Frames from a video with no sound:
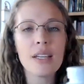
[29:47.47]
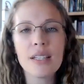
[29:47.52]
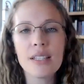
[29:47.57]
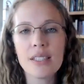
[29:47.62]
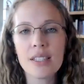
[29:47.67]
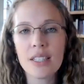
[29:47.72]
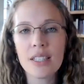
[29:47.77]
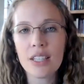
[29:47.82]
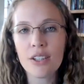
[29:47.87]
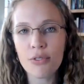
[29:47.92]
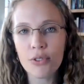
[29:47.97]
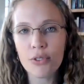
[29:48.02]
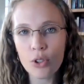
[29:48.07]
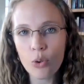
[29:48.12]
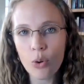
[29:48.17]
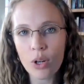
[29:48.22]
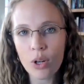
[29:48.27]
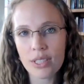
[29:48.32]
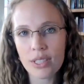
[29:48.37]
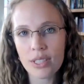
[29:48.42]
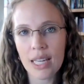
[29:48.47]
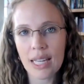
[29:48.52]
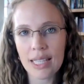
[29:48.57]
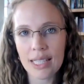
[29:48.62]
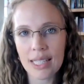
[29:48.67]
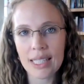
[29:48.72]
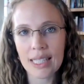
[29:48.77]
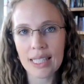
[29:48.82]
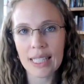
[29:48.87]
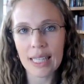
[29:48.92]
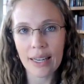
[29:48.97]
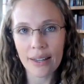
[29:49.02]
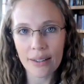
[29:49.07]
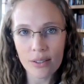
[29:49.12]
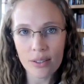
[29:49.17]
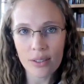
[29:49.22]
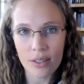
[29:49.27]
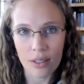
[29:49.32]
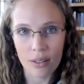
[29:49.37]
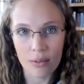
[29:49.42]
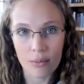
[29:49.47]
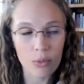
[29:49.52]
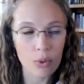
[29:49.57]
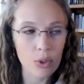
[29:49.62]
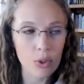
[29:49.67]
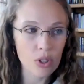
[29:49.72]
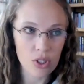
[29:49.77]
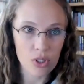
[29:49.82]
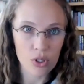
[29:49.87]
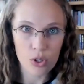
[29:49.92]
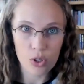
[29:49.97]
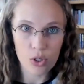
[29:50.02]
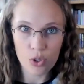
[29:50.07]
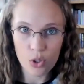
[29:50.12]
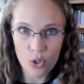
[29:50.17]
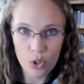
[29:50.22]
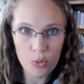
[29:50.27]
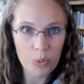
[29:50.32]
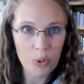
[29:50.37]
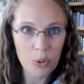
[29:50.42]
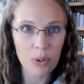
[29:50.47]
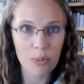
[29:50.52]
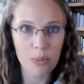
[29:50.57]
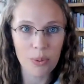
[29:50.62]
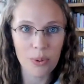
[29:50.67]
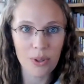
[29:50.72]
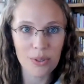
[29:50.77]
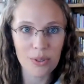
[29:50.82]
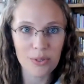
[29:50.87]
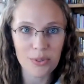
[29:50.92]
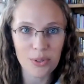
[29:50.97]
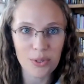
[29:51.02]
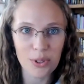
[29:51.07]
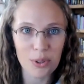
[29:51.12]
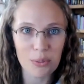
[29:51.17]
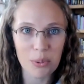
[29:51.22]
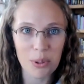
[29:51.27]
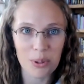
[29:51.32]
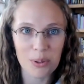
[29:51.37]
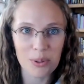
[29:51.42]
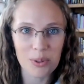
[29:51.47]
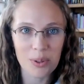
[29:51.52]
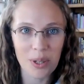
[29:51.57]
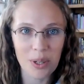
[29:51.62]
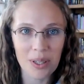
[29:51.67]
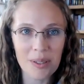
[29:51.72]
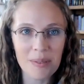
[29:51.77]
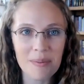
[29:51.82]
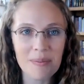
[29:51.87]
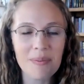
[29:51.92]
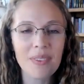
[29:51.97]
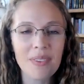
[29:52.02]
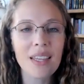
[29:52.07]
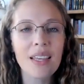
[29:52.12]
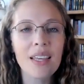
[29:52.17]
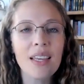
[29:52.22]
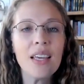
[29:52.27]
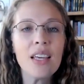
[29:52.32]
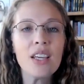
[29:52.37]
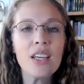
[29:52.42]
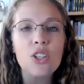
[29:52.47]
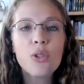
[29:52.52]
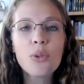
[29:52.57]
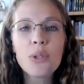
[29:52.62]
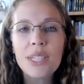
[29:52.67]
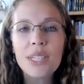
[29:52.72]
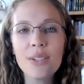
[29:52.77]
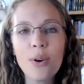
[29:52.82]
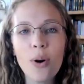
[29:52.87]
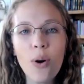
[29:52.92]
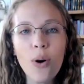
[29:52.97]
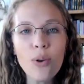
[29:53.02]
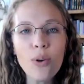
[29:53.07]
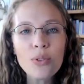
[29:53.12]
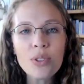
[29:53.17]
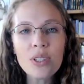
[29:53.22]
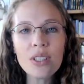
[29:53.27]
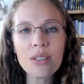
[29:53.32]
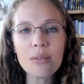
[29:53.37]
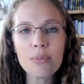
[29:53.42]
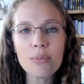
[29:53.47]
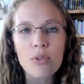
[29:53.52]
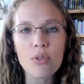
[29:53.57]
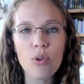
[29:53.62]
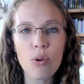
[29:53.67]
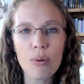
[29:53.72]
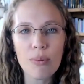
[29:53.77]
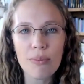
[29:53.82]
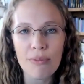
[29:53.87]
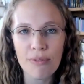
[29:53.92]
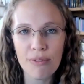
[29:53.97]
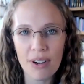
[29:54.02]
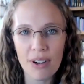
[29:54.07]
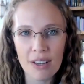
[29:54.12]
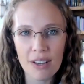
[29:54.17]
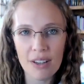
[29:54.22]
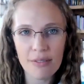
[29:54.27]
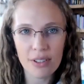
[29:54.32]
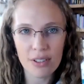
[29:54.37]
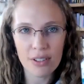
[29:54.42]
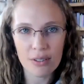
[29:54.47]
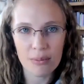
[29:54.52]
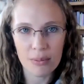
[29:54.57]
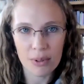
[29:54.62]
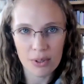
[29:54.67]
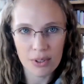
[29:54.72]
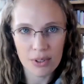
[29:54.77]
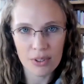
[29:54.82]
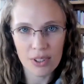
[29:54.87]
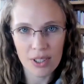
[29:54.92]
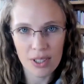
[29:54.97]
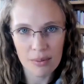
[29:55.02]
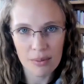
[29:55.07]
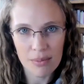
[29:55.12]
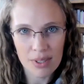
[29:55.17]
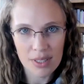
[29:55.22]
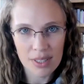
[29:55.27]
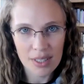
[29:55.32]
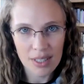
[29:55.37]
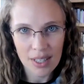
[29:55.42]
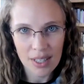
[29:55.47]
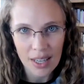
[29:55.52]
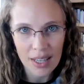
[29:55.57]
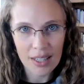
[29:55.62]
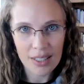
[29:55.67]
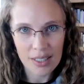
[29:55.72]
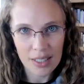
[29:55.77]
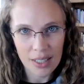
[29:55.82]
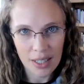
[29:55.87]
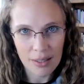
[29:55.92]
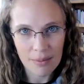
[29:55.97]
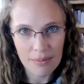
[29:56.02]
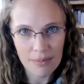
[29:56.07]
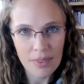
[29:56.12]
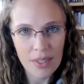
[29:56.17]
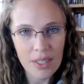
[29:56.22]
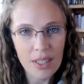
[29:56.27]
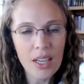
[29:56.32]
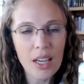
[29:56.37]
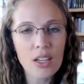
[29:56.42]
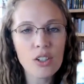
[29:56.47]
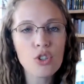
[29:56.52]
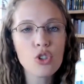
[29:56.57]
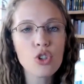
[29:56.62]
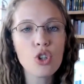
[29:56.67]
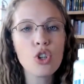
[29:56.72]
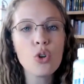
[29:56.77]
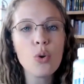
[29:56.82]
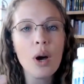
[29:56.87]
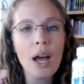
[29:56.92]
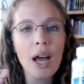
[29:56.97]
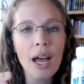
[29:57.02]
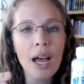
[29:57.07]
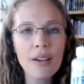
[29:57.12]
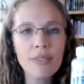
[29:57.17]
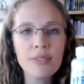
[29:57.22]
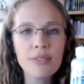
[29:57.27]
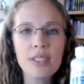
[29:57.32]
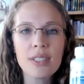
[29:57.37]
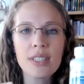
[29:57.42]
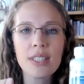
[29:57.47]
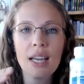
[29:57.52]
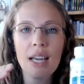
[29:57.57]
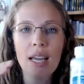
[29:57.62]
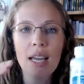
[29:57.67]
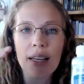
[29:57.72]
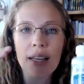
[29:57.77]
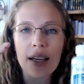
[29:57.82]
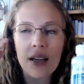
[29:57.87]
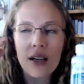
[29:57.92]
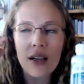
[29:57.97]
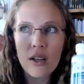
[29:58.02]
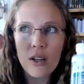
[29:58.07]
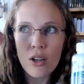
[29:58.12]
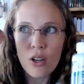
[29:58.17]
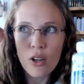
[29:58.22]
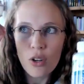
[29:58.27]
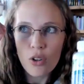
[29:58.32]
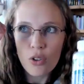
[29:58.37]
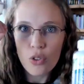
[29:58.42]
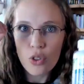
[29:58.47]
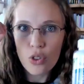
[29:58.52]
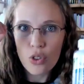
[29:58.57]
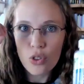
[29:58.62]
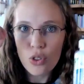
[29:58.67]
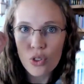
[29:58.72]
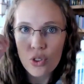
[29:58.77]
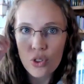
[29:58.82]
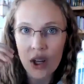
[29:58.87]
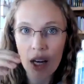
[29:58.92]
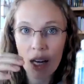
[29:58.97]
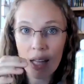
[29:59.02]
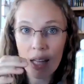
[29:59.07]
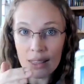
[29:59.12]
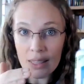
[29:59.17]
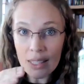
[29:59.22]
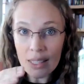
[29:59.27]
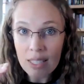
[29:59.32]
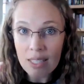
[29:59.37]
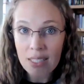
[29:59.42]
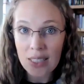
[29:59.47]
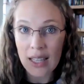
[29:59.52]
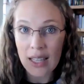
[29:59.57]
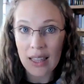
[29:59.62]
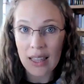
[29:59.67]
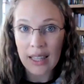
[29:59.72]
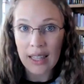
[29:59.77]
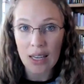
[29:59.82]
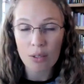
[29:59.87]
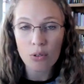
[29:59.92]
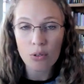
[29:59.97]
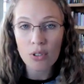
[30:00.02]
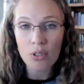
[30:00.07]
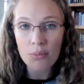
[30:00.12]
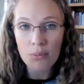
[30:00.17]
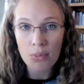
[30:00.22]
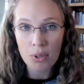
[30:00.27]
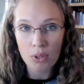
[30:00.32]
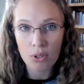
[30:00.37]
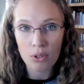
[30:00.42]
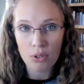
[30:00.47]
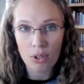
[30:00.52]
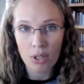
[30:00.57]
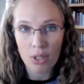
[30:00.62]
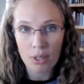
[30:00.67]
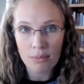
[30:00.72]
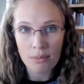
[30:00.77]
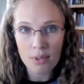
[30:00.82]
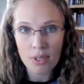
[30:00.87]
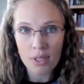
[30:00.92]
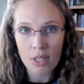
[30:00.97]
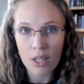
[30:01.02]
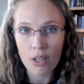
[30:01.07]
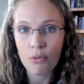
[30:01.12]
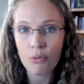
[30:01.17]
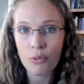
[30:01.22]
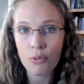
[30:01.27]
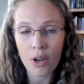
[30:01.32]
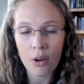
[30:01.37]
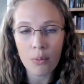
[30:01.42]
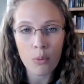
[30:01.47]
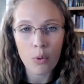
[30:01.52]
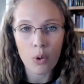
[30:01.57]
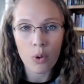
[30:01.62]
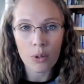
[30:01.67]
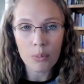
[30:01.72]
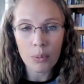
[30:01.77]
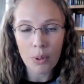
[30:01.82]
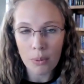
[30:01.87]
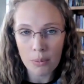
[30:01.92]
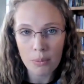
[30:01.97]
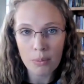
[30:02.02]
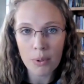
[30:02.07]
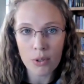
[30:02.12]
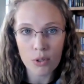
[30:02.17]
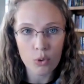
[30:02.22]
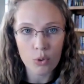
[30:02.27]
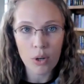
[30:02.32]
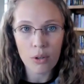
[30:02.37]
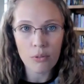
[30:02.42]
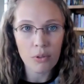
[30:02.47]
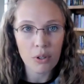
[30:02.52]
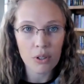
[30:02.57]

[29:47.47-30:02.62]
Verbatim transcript: is if you are taking calcium, which is super important for your bones, right? You can only absorb five hundred milligrams at a time. And so you have to take at least a thousand milligrams, if not more, probably twelve